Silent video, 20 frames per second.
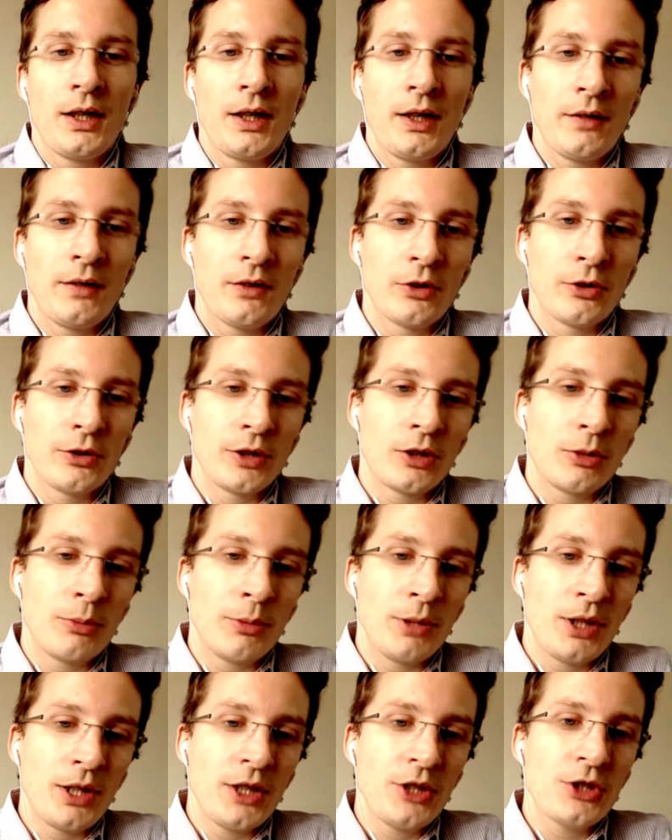And so the
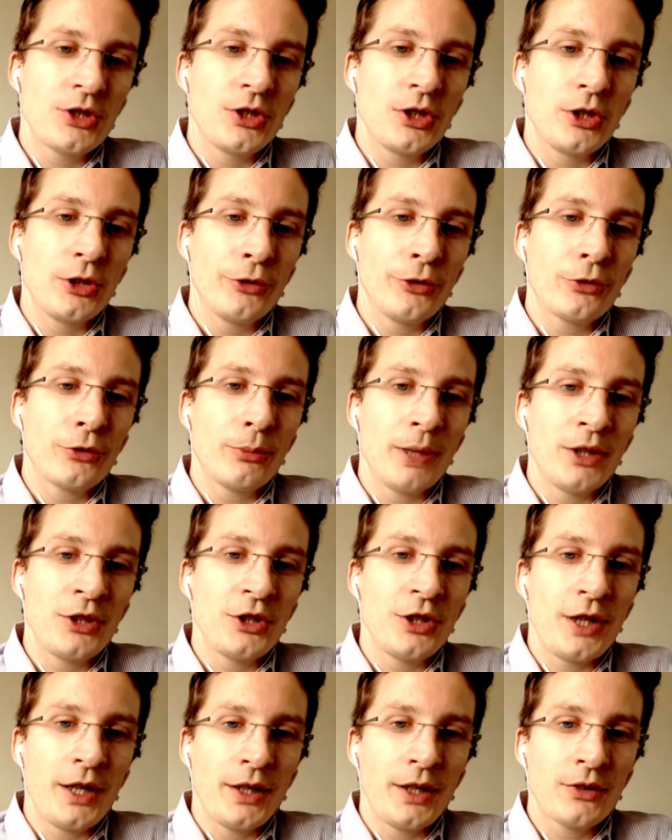communication goes from
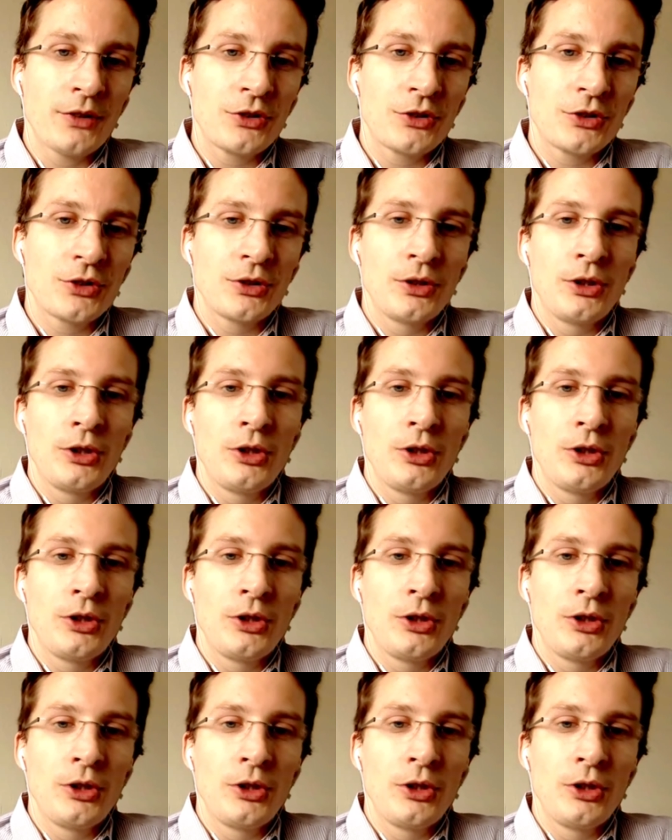Nginx